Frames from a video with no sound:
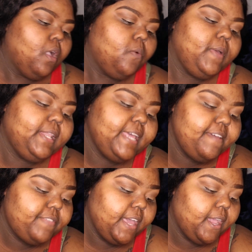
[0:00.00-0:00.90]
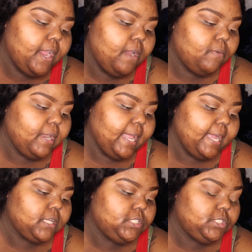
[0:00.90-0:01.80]
we leave there and we're
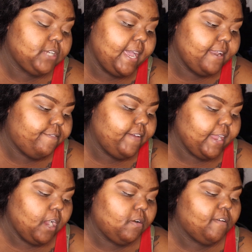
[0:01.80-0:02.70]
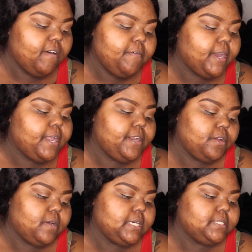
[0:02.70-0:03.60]
like trying to figure out, well, what we're gonna do,
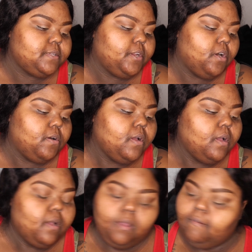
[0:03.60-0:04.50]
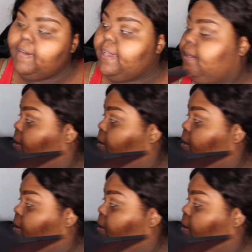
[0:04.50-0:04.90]
because you know we